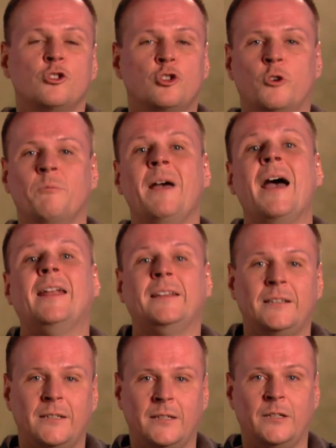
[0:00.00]

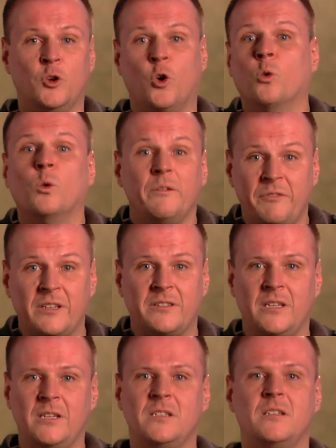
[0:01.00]
traumatic and horrific
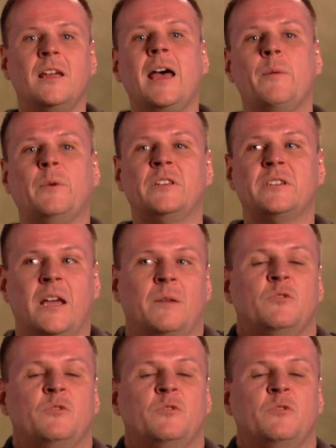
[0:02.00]
things that happen and say,